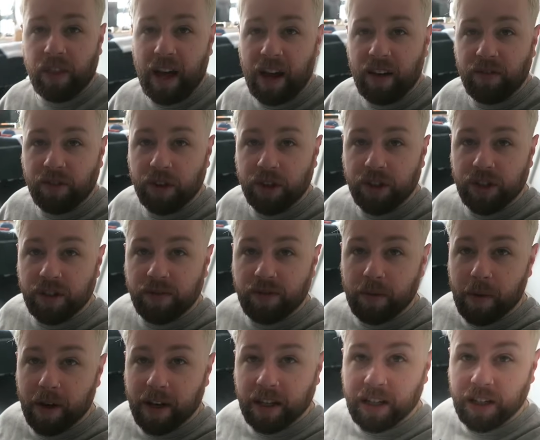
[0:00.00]
that version of the
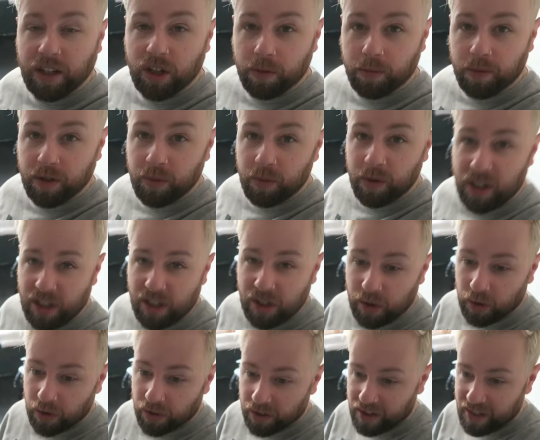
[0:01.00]
baking cupboard, which is
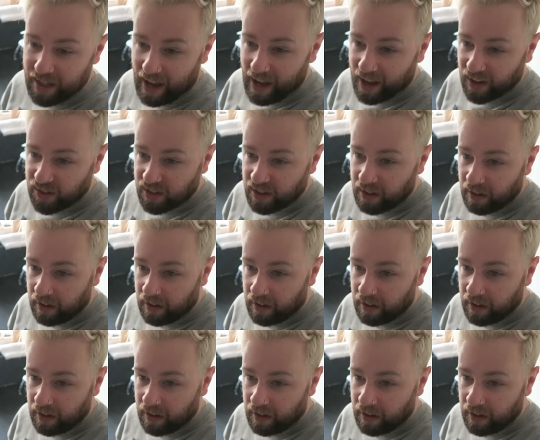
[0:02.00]
all the tat.